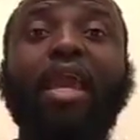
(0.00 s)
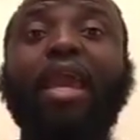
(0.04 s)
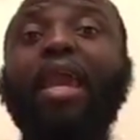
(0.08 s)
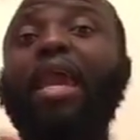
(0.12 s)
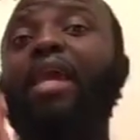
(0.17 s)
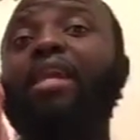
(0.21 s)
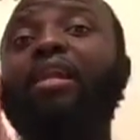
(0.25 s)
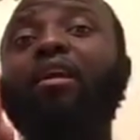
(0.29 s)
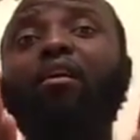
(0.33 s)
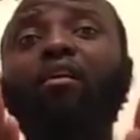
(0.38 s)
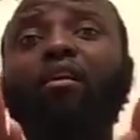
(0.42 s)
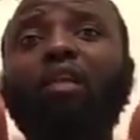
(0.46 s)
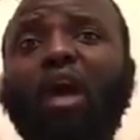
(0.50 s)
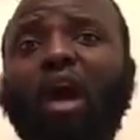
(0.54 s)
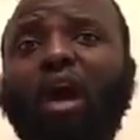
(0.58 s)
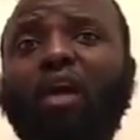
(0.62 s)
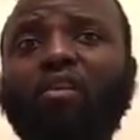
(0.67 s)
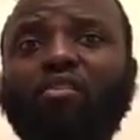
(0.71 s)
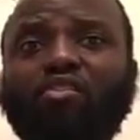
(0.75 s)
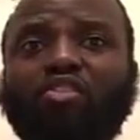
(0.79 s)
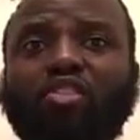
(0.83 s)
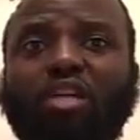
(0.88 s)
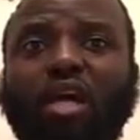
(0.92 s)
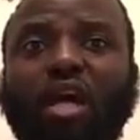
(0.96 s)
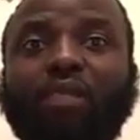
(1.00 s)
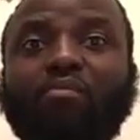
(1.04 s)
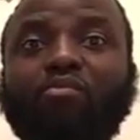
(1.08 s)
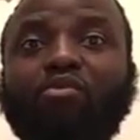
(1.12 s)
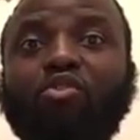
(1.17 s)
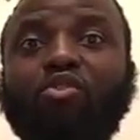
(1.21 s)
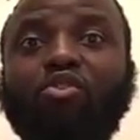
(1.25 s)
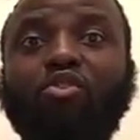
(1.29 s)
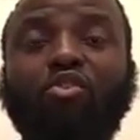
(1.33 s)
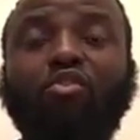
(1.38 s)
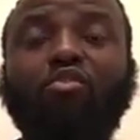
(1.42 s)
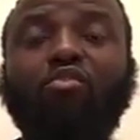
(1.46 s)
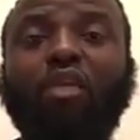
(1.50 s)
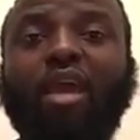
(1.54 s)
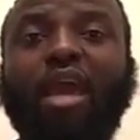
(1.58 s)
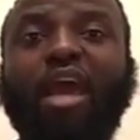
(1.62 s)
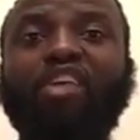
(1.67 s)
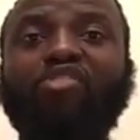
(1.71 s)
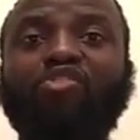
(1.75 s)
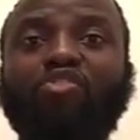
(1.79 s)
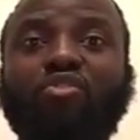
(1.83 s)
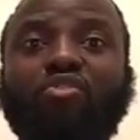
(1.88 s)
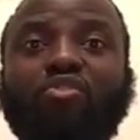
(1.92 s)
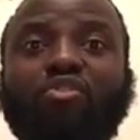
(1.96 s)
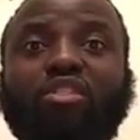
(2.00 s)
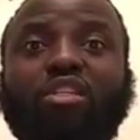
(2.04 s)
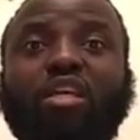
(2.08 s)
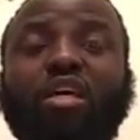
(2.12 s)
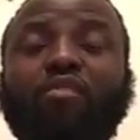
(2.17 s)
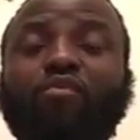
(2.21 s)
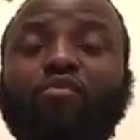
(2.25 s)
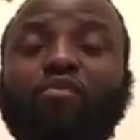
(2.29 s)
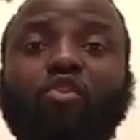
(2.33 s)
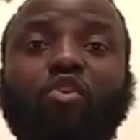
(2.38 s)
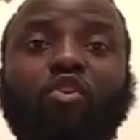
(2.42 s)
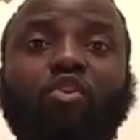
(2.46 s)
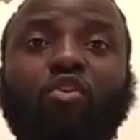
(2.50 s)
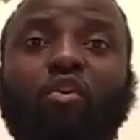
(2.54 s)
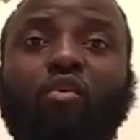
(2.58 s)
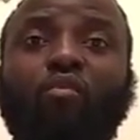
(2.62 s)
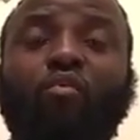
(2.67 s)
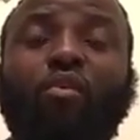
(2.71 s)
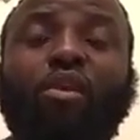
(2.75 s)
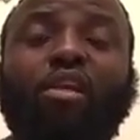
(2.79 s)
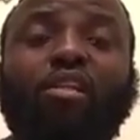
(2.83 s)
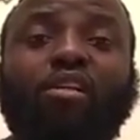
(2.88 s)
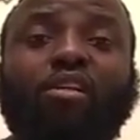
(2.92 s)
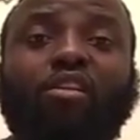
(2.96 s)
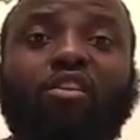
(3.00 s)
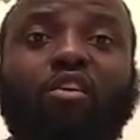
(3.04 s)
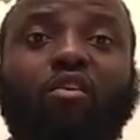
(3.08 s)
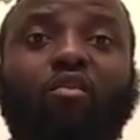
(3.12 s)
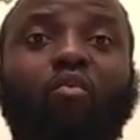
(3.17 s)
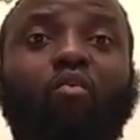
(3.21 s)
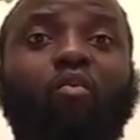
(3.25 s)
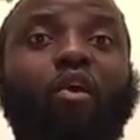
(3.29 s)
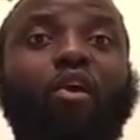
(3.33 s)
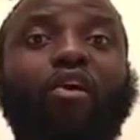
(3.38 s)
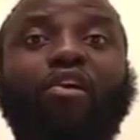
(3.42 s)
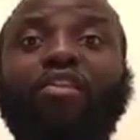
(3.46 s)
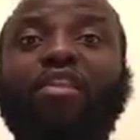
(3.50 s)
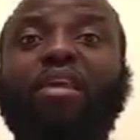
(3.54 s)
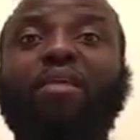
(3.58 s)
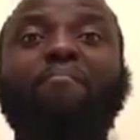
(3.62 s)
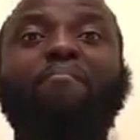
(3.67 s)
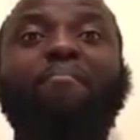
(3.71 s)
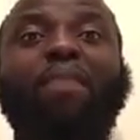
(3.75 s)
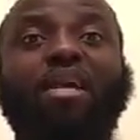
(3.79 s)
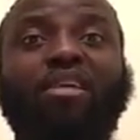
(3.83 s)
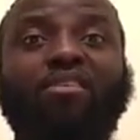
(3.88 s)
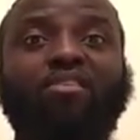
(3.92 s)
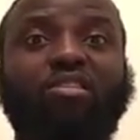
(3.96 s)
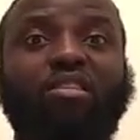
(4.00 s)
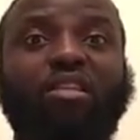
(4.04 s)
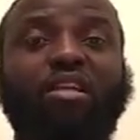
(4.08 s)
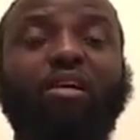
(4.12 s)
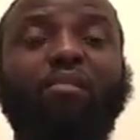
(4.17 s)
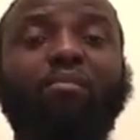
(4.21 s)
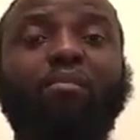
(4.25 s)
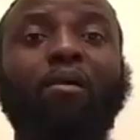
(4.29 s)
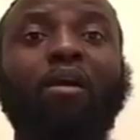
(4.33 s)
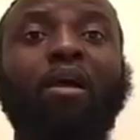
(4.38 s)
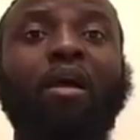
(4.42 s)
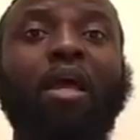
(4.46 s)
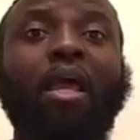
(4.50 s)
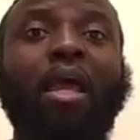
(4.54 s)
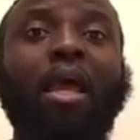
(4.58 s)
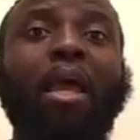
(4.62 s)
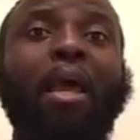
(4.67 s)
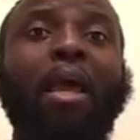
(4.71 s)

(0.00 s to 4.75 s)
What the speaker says: And a lot of times you as yourself, you don't really know where they messed up.